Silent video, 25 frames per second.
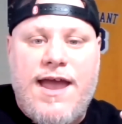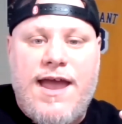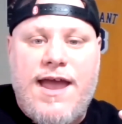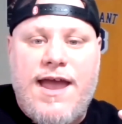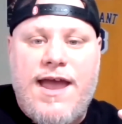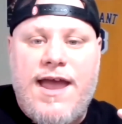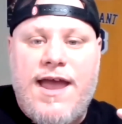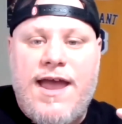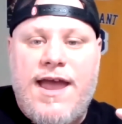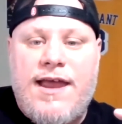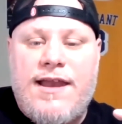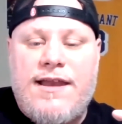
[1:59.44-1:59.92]

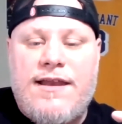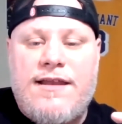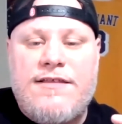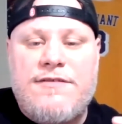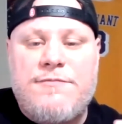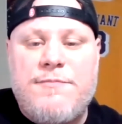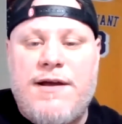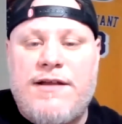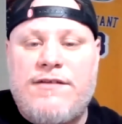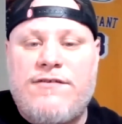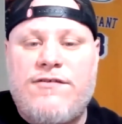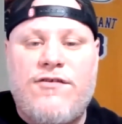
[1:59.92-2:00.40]
And as
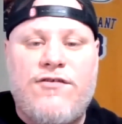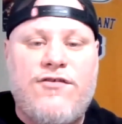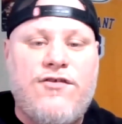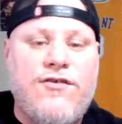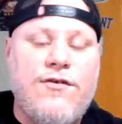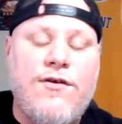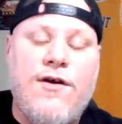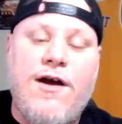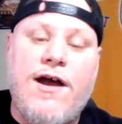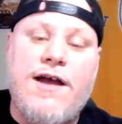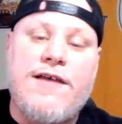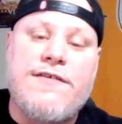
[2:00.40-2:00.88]
much as you
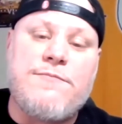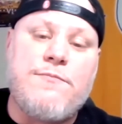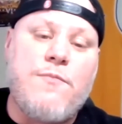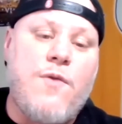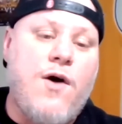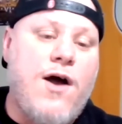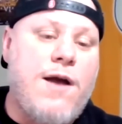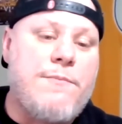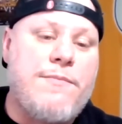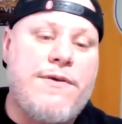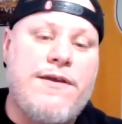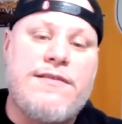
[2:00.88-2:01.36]
guys
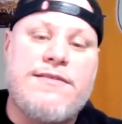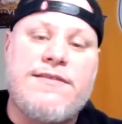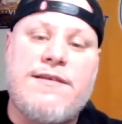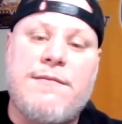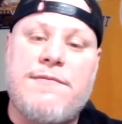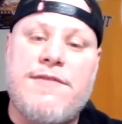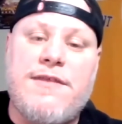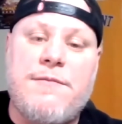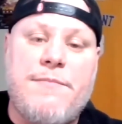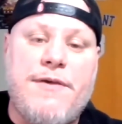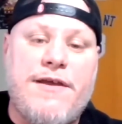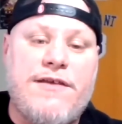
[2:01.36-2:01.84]
might be some of
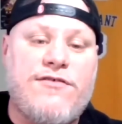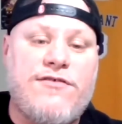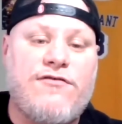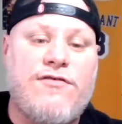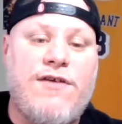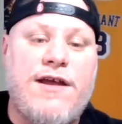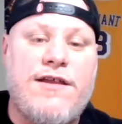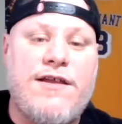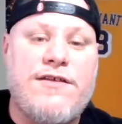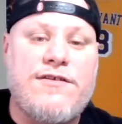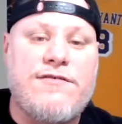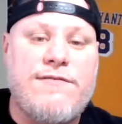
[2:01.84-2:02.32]
the best
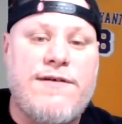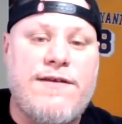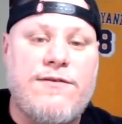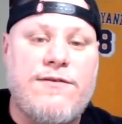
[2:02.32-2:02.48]
trainers around the